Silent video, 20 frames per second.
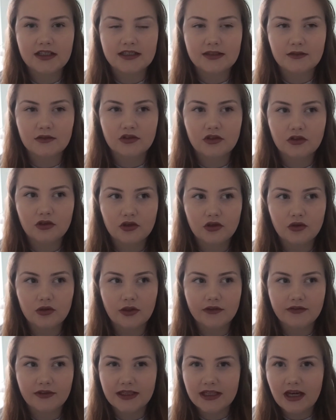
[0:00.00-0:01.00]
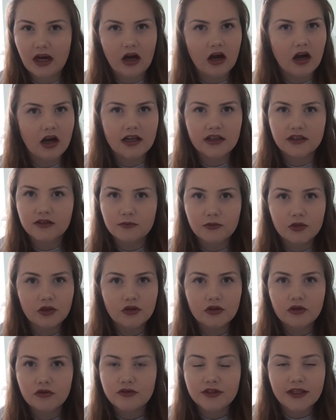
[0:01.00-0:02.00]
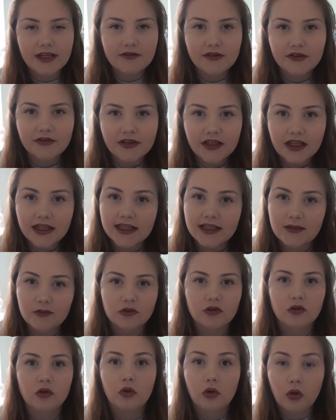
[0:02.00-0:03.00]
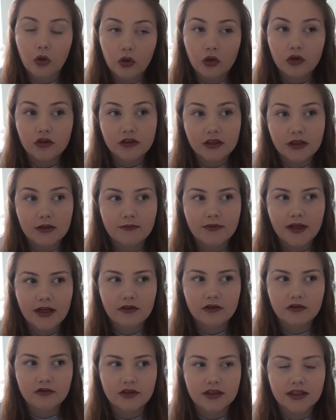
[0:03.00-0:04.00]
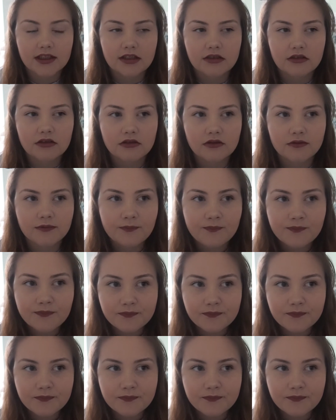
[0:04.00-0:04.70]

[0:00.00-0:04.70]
And it was so cool. I think the eyes moved and everything. Like, it was awesome. That was really cool.